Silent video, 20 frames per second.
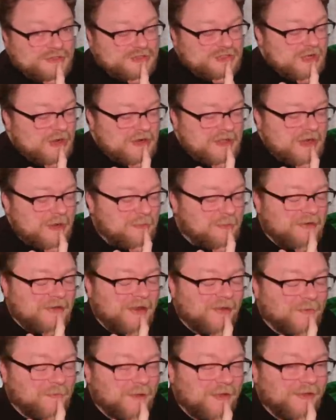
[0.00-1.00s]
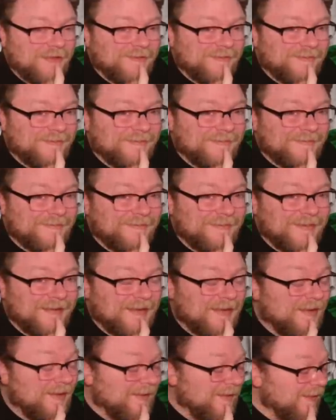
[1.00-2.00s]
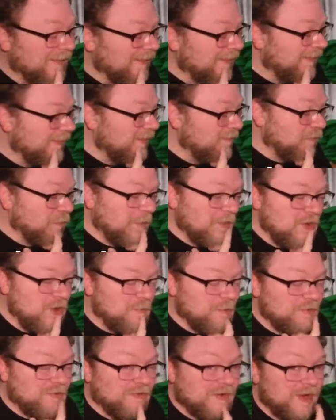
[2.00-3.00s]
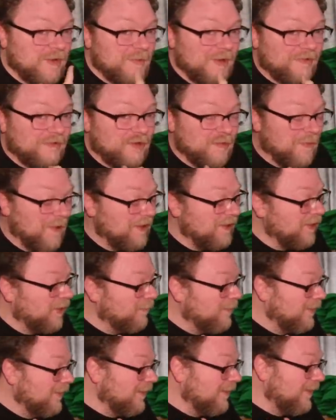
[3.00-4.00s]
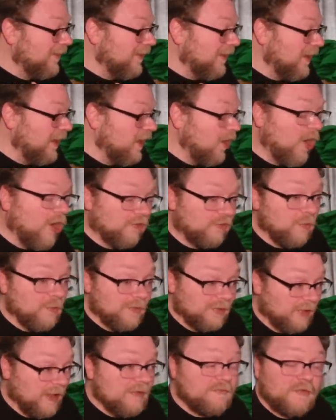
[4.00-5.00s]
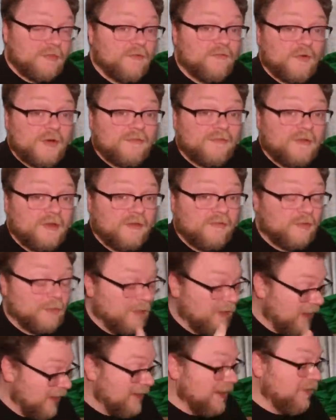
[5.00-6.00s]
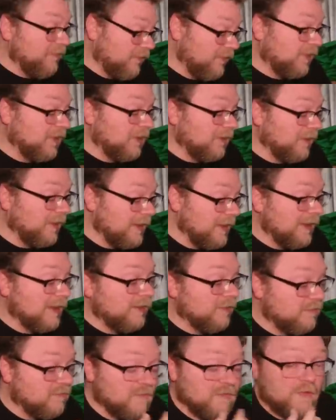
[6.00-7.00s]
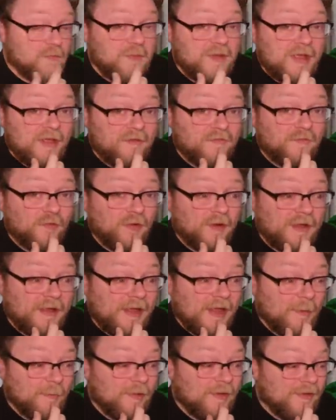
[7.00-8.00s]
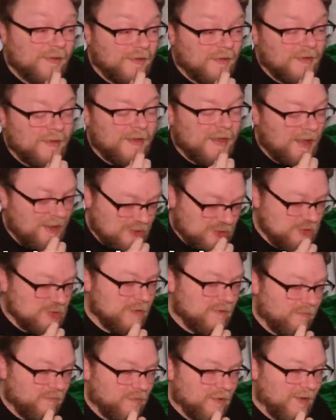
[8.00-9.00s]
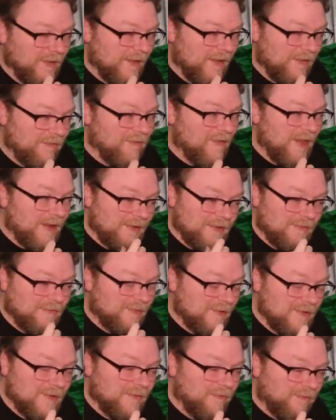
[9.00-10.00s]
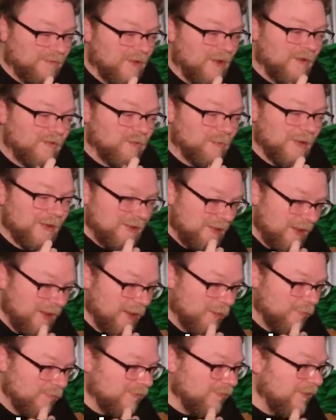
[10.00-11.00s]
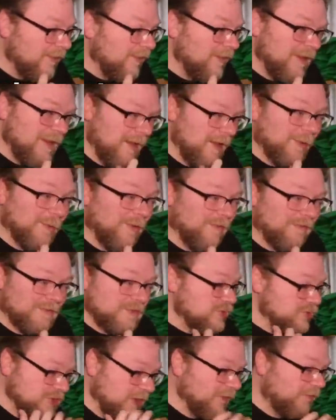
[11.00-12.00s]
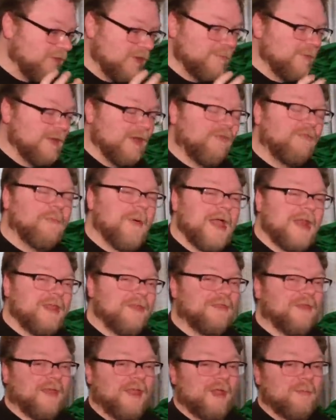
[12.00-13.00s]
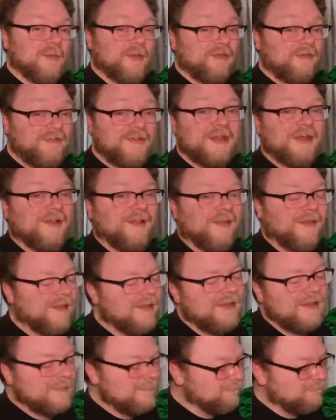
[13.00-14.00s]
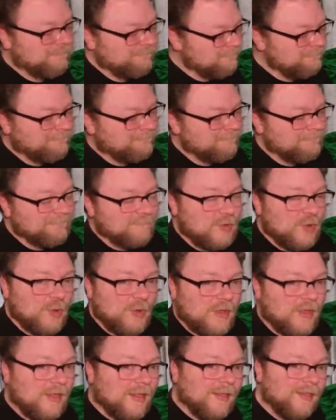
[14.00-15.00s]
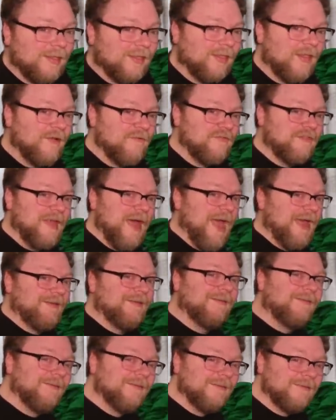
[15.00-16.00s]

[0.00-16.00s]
Jonah, you're predictable, even when you're portrayed by Stupendium. Also, loving the voice that he's doing, and yes, clearly it is for the PS4 game. I should have realized that, because he does songs about games, and it wasn't just going to be a Spidey thing, but still. Love that.